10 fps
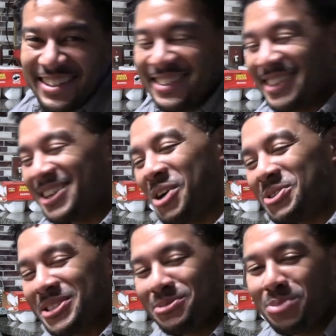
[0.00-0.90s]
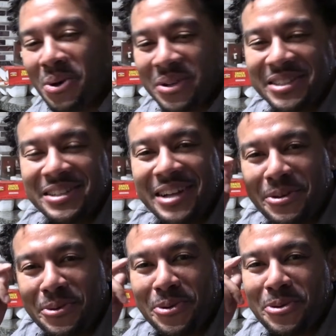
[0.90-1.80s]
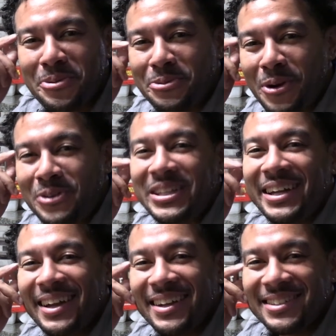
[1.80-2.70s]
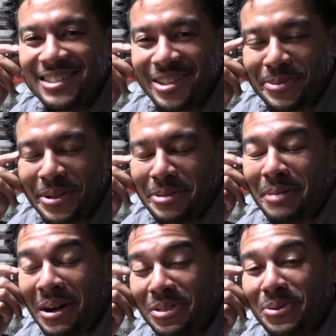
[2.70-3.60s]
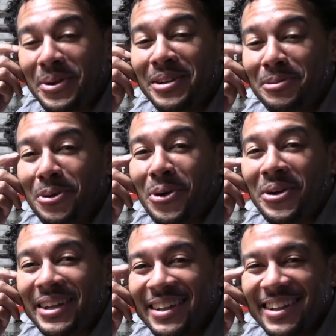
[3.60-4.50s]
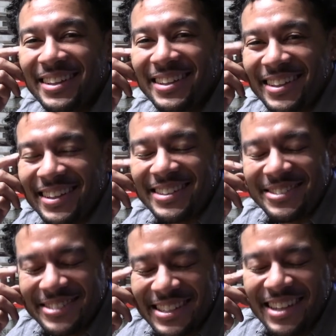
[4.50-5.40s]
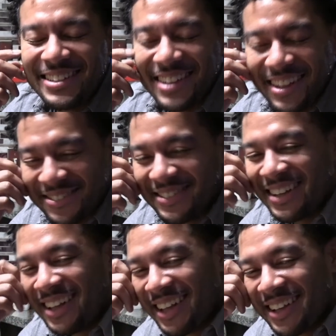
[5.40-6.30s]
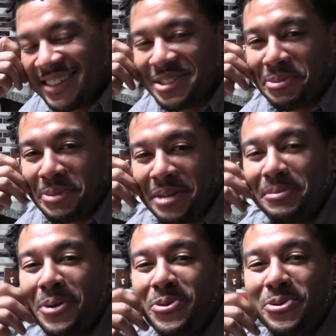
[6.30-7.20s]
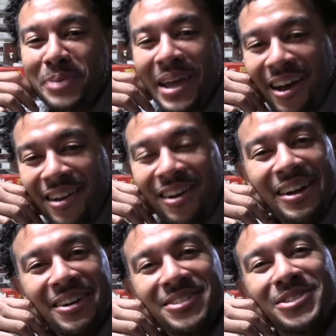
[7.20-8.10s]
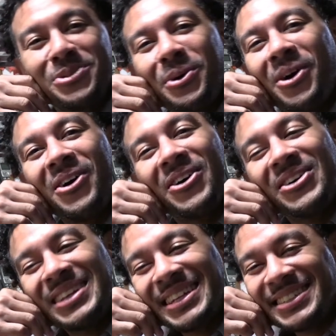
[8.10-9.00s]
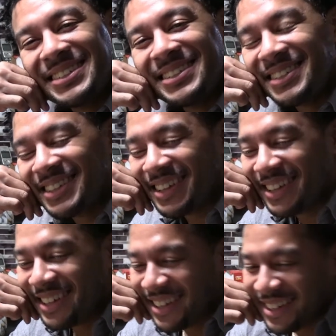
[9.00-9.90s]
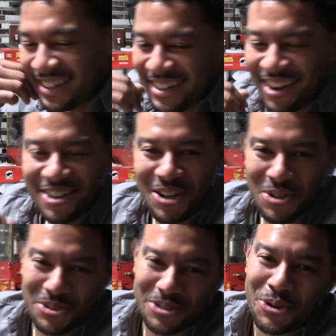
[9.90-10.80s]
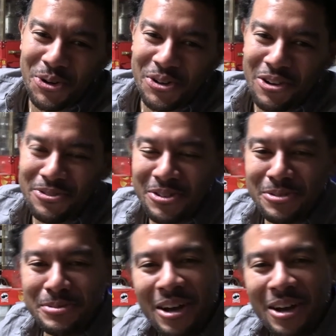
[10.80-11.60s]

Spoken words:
The coaches broke into their room, woke their ass up at about 3 in the morning. And was yelling at them. So me and my roommate had our ear to the wall, listening. Our coach was going off on them.